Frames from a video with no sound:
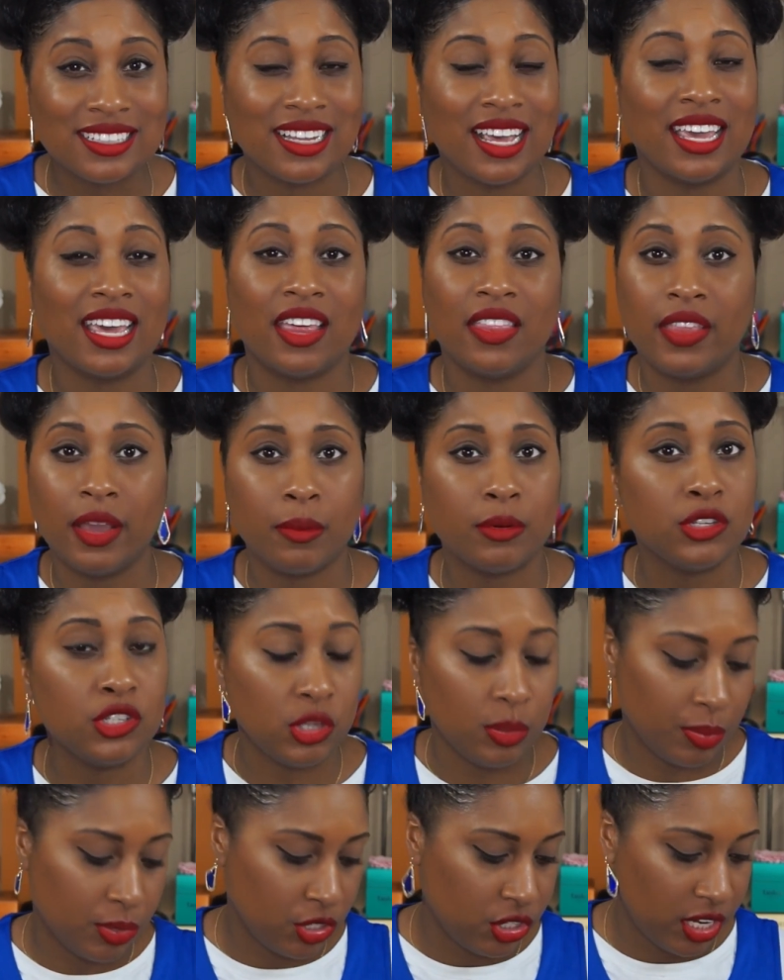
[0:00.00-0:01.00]
Like, they were
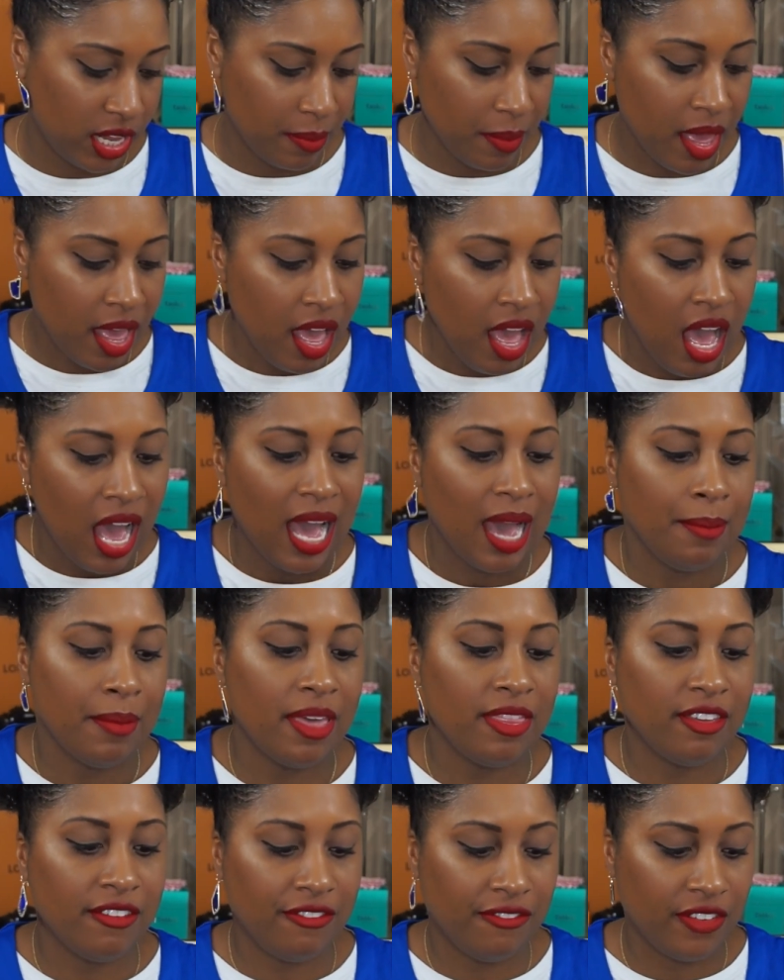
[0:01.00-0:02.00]
super cheap.
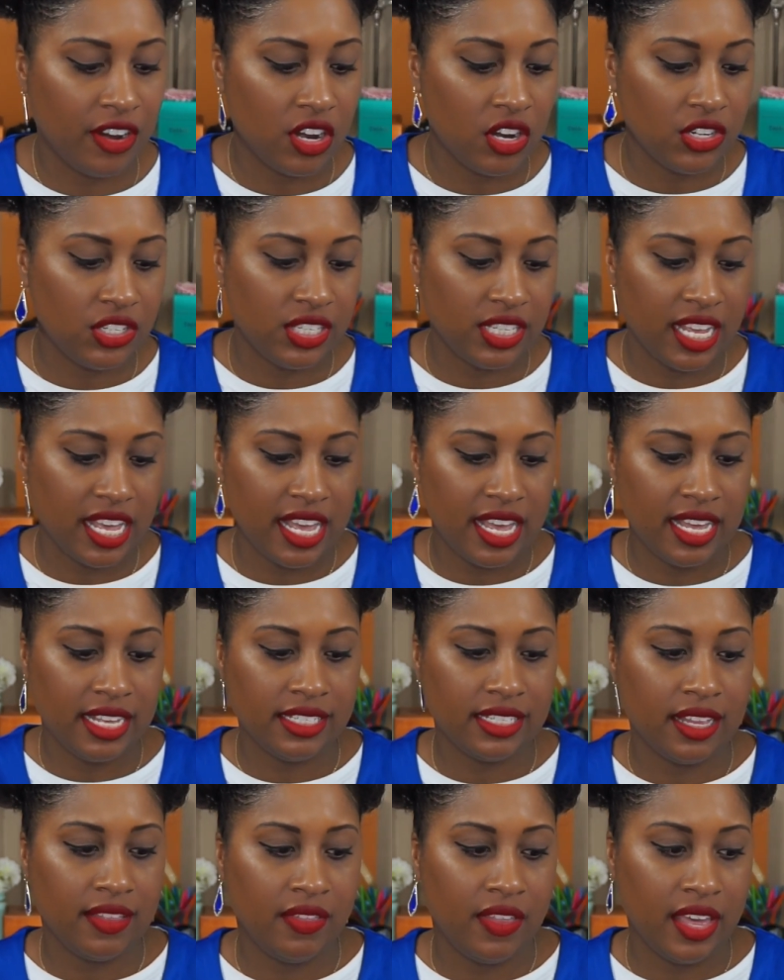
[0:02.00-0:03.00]
The first
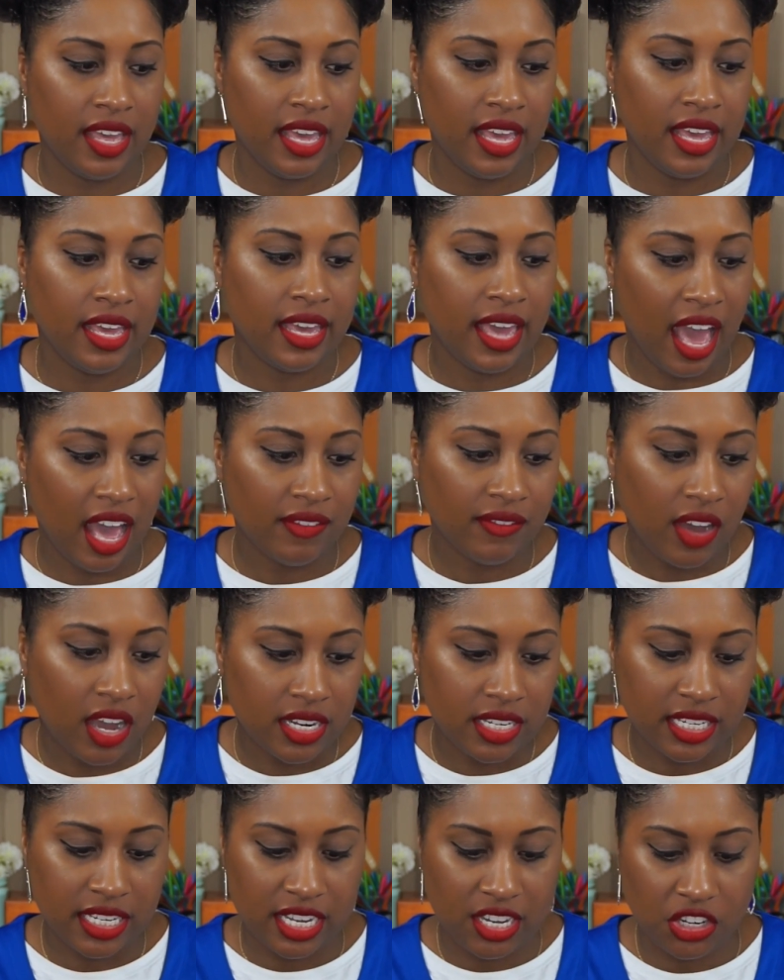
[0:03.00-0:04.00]
is the Kat
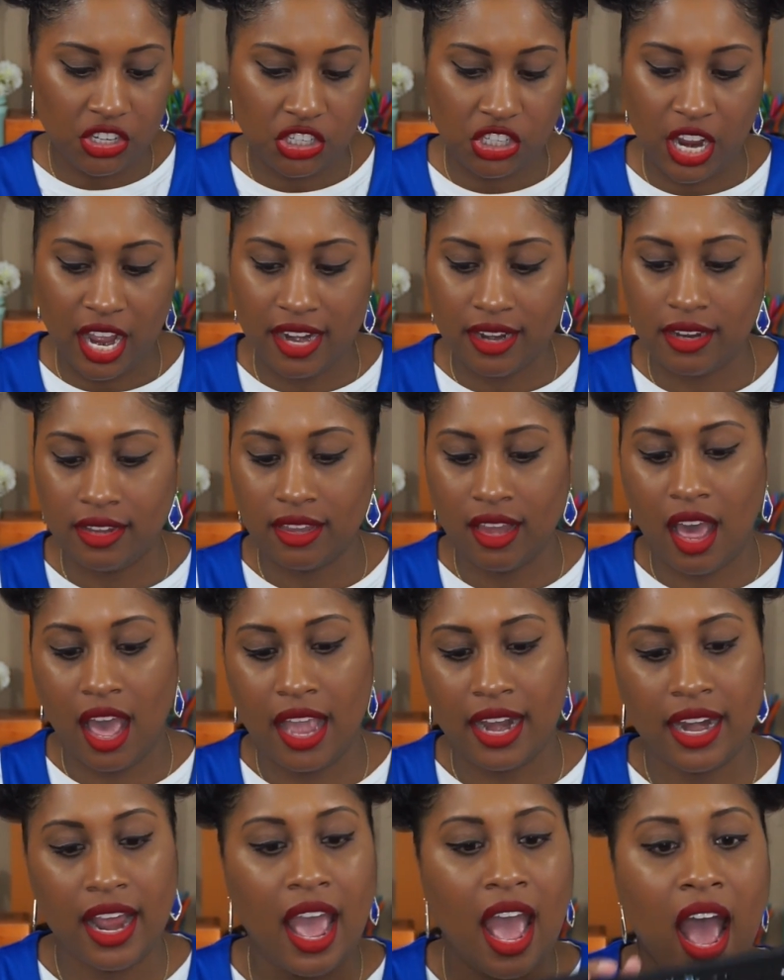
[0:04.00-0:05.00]
Von D Shade and
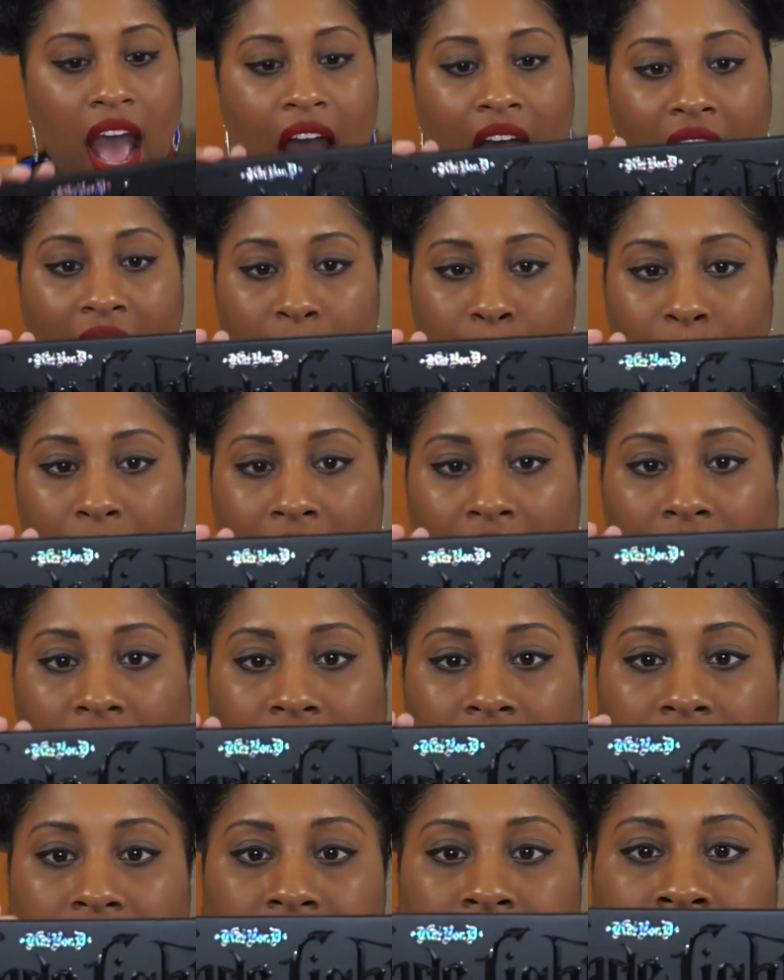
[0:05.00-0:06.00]
Light Eye
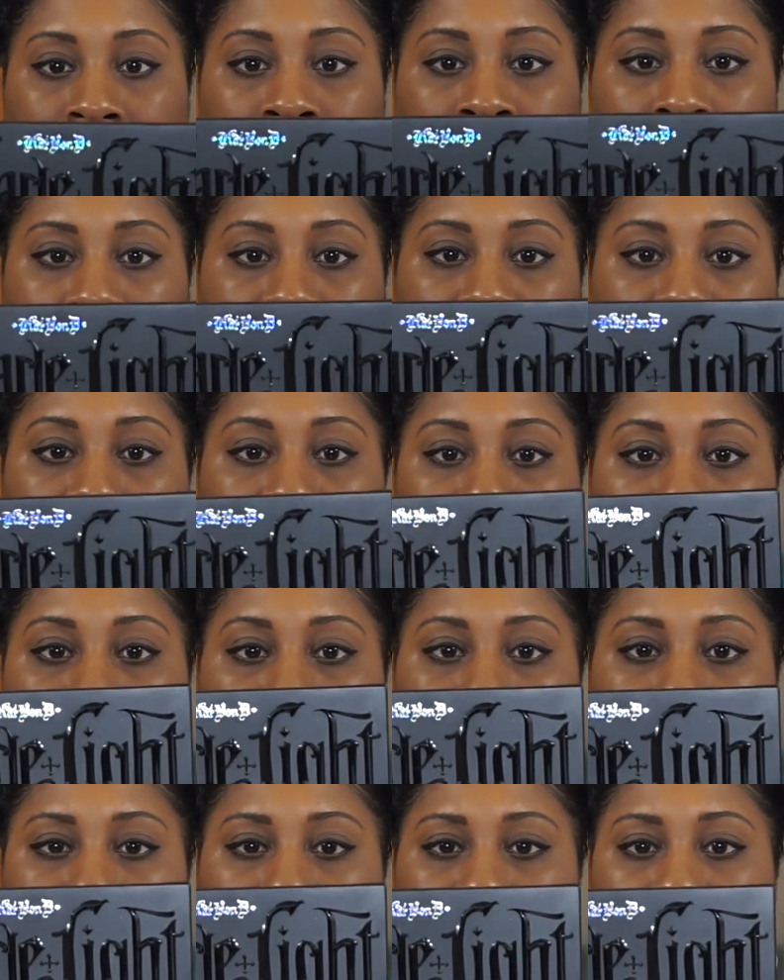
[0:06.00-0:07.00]
Palette, and
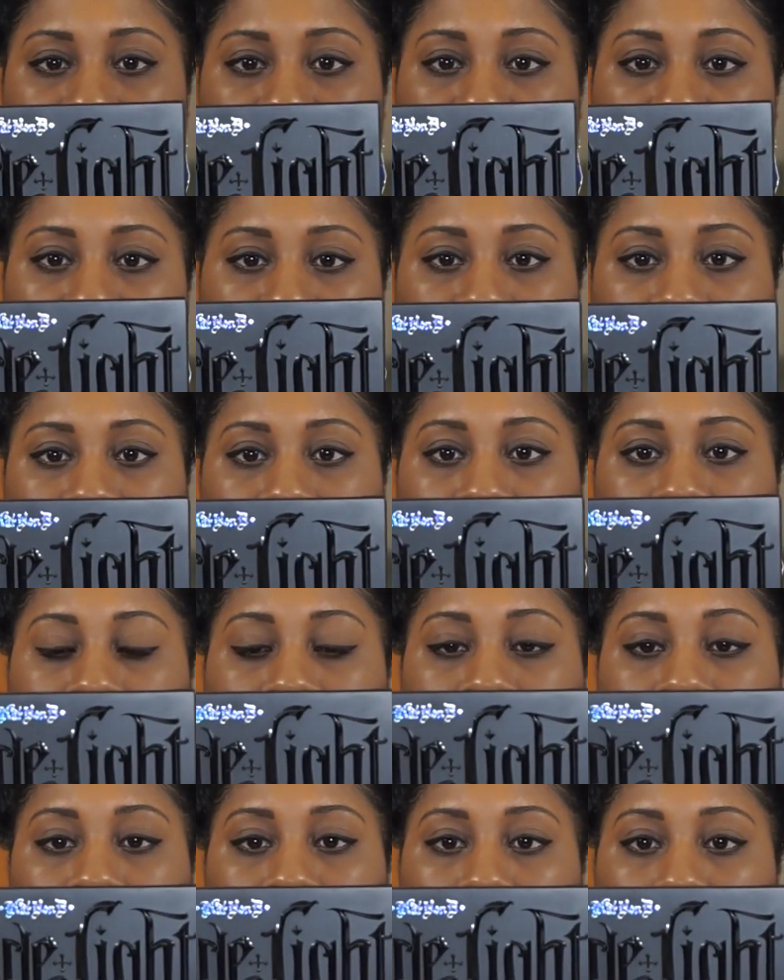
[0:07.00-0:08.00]
this is the Shade and
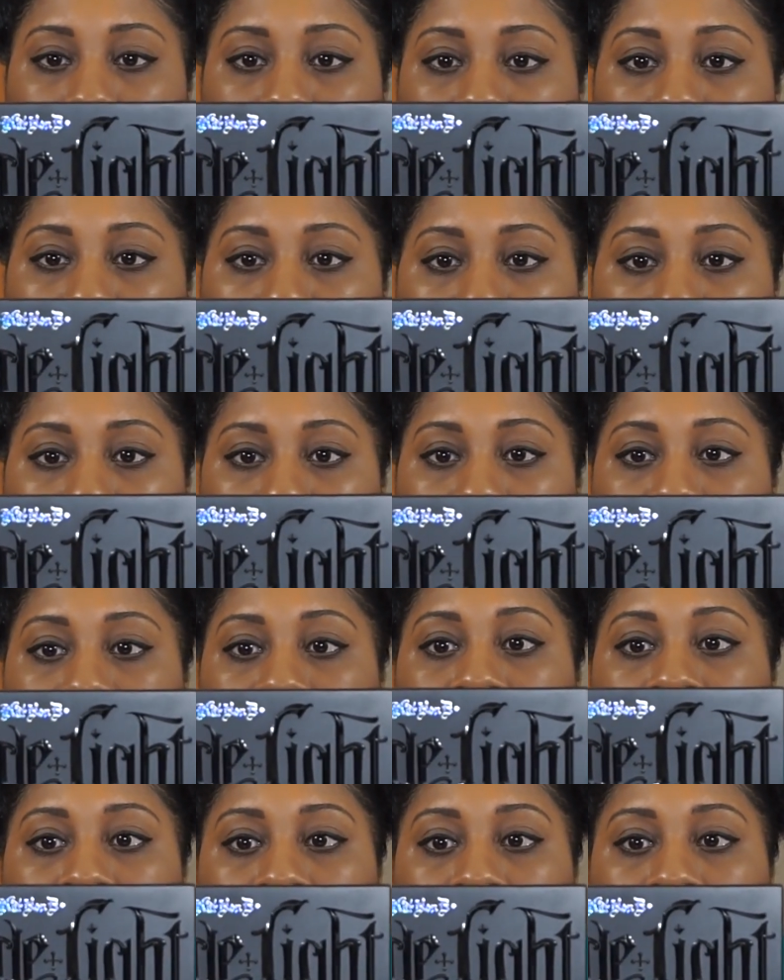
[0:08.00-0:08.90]
Light Glimmer Eye